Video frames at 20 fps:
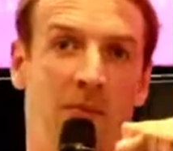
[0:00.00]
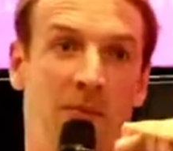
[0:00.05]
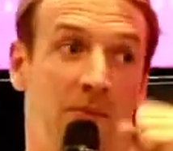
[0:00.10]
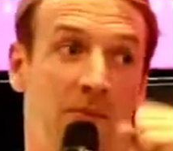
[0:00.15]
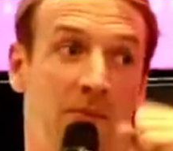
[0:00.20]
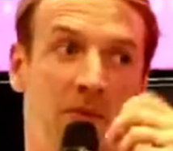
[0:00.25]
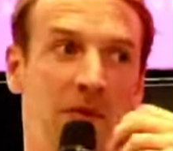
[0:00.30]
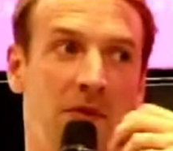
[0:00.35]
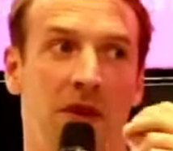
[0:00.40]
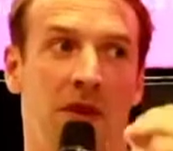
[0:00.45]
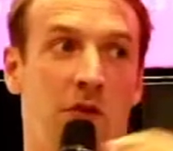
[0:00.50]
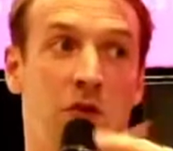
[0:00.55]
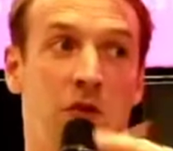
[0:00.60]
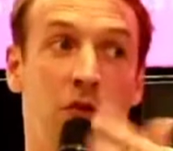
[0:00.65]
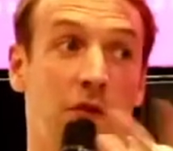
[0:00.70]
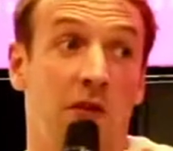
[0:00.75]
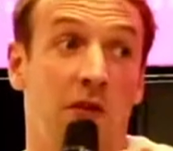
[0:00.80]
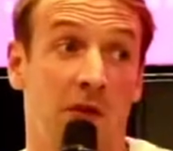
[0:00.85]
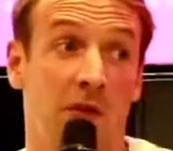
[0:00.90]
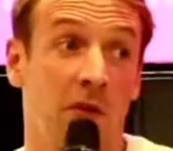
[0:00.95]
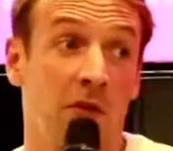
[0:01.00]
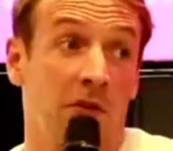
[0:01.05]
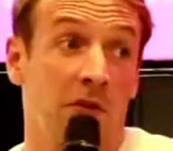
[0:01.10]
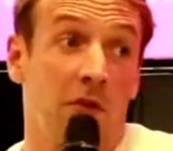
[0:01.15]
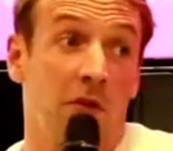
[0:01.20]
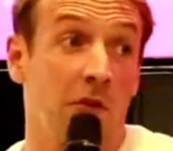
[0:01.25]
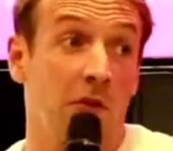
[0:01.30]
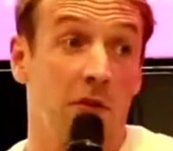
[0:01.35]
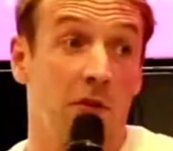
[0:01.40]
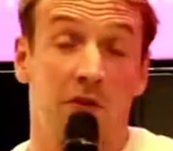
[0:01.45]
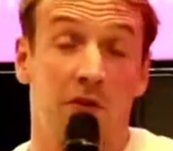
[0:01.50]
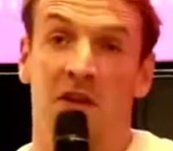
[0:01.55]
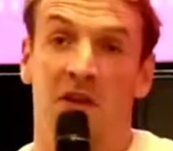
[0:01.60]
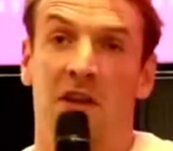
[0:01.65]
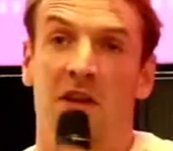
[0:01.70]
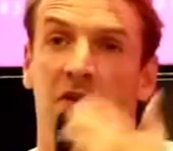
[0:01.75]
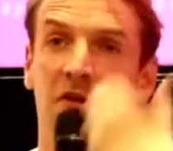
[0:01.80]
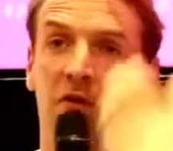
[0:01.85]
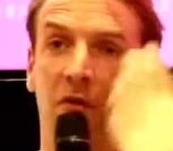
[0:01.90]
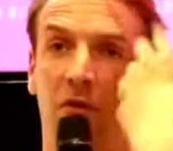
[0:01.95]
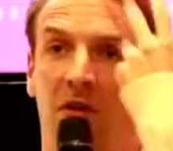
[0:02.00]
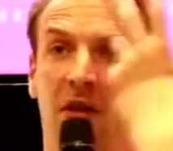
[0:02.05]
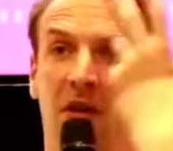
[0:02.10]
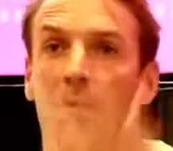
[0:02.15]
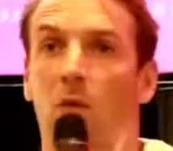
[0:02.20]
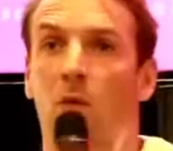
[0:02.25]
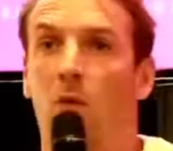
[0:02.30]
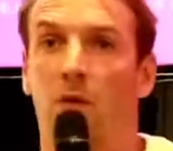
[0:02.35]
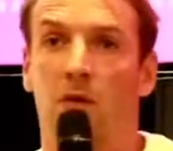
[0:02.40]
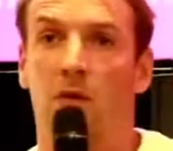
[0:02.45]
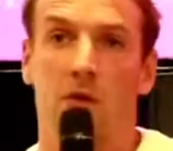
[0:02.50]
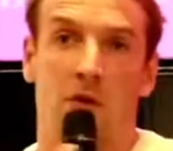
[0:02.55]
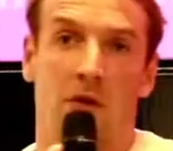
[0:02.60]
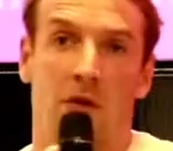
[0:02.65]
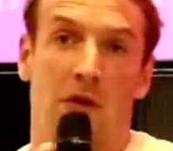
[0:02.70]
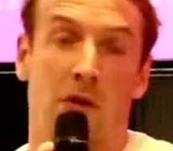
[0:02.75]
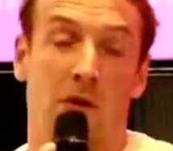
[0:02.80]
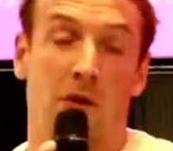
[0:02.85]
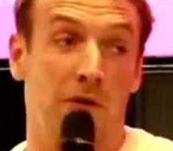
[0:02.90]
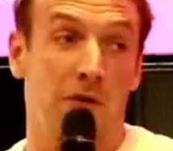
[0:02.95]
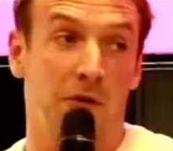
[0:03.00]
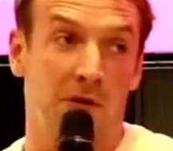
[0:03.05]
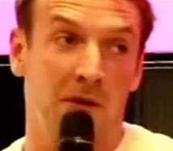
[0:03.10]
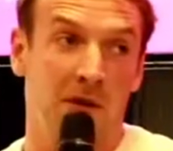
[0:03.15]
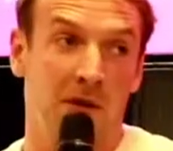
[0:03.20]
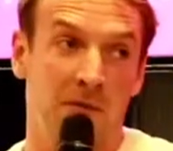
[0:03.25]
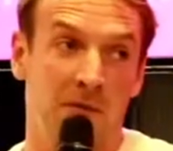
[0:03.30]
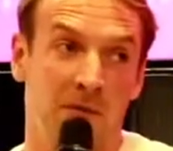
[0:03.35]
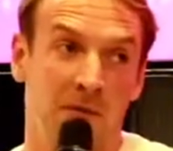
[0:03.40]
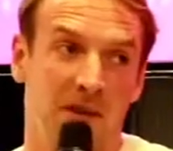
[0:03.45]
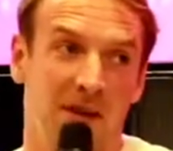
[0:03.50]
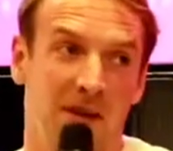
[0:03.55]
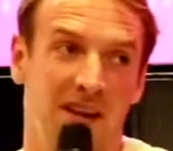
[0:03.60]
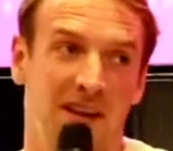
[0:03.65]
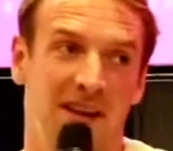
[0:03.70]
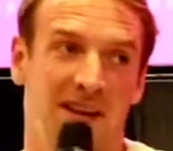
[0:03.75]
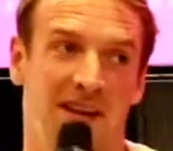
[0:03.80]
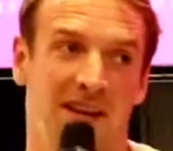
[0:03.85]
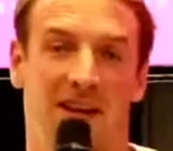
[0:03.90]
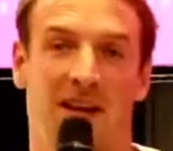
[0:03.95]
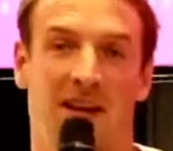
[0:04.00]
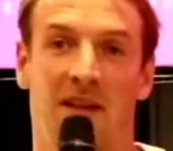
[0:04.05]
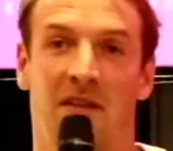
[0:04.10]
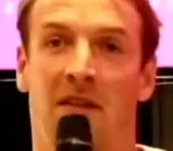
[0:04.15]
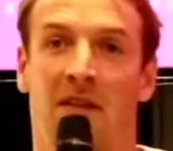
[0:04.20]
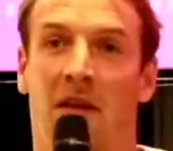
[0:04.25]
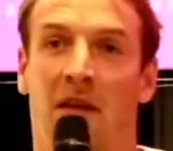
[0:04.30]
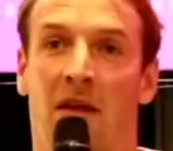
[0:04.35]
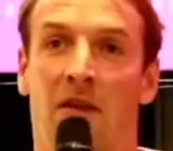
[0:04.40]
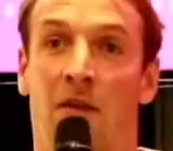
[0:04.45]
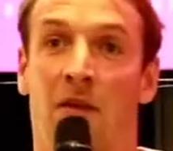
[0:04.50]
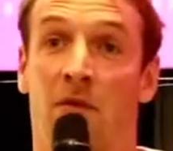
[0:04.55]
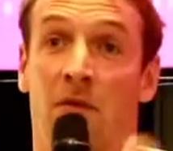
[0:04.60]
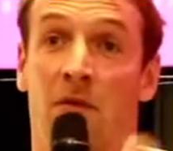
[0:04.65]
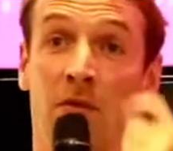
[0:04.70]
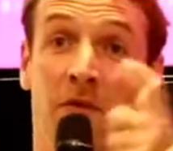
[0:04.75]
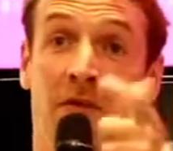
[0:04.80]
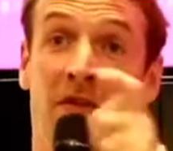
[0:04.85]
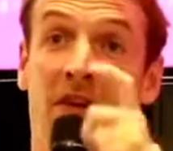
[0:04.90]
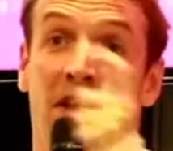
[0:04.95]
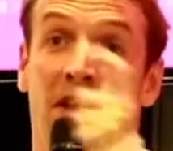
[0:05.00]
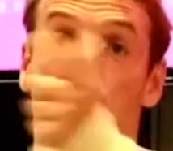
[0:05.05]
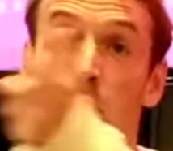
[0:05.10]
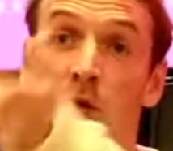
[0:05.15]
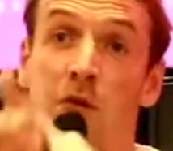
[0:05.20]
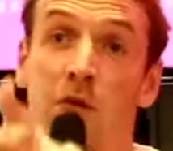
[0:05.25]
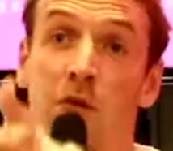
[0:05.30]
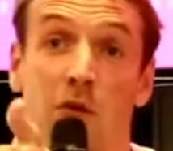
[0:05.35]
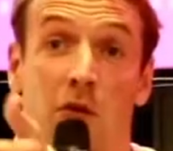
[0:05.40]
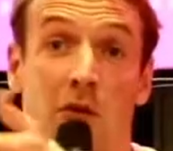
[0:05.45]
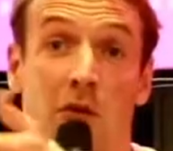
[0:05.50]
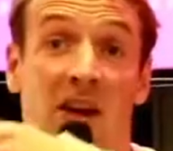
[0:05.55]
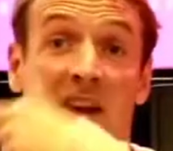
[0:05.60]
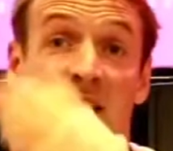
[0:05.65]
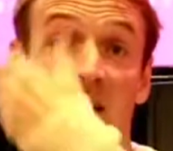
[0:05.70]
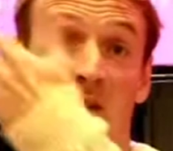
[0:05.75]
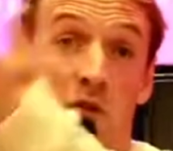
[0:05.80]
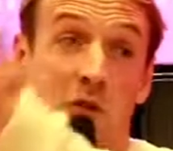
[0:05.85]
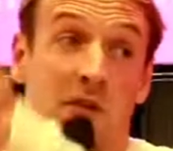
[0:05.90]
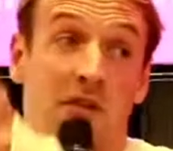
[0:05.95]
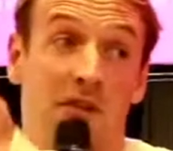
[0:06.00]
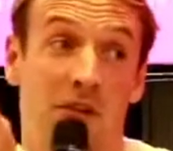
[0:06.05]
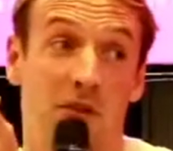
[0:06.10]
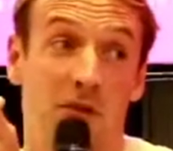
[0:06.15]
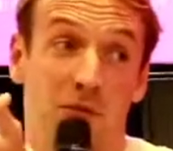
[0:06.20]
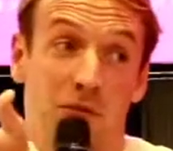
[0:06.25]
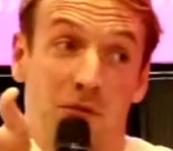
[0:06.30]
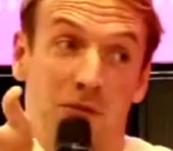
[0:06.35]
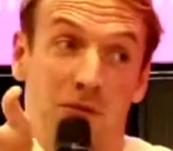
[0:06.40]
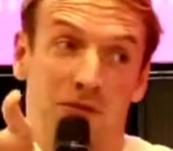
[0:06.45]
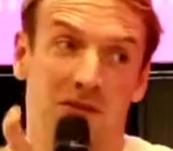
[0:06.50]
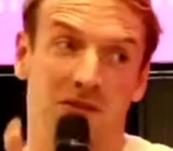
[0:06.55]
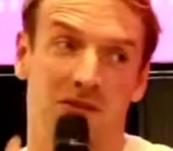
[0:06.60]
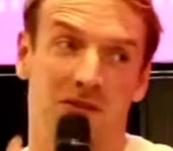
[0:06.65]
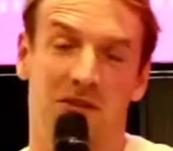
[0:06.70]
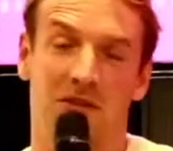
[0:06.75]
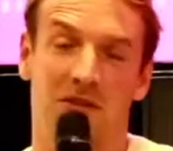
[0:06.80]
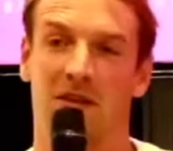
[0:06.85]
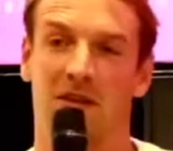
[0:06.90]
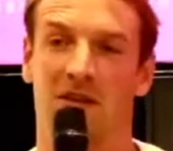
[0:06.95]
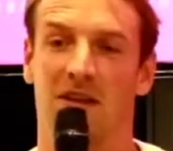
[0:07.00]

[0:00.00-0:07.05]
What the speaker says: in 2 seconds the user needs to get what you are offering him, and value your extra value proposition,